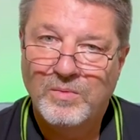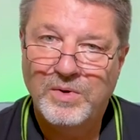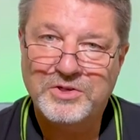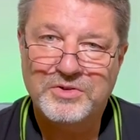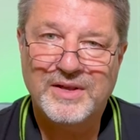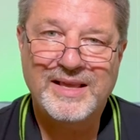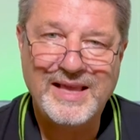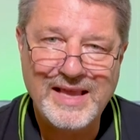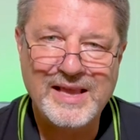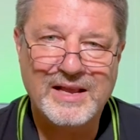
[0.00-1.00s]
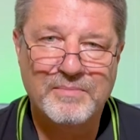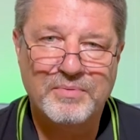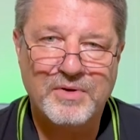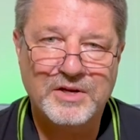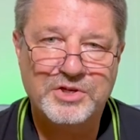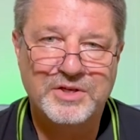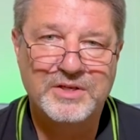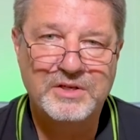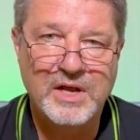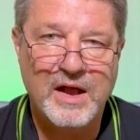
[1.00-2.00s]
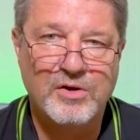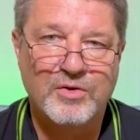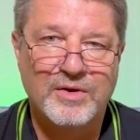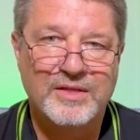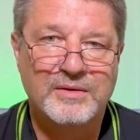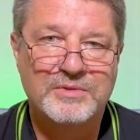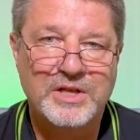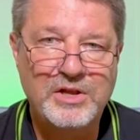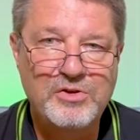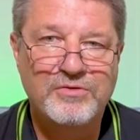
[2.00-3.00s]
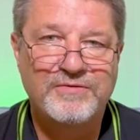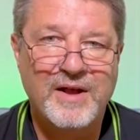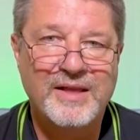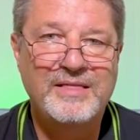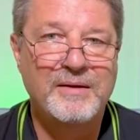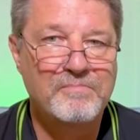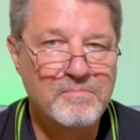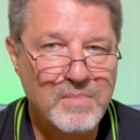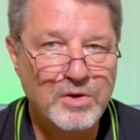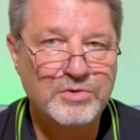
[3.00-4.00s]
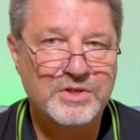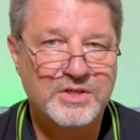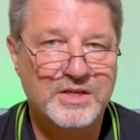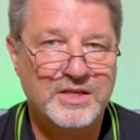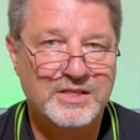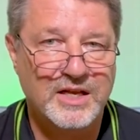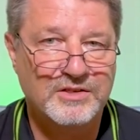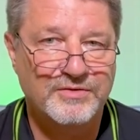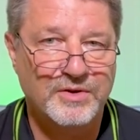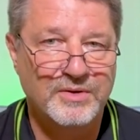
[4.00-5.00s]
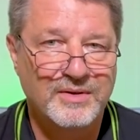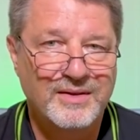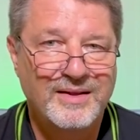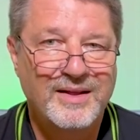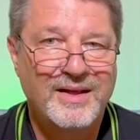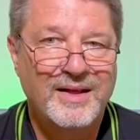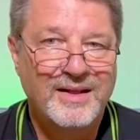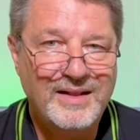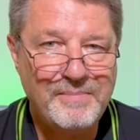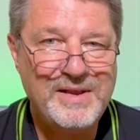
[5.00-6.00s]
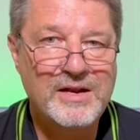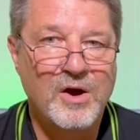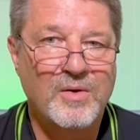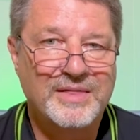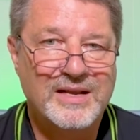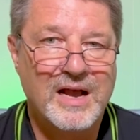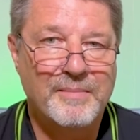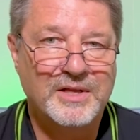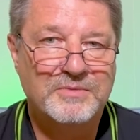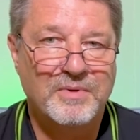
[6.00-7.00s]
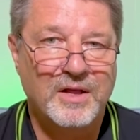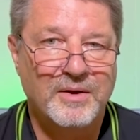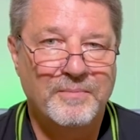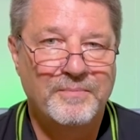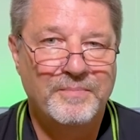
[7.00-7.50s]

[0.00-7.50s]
Which are the key compression algorithms that you find the most successful? Let me know in the comments below.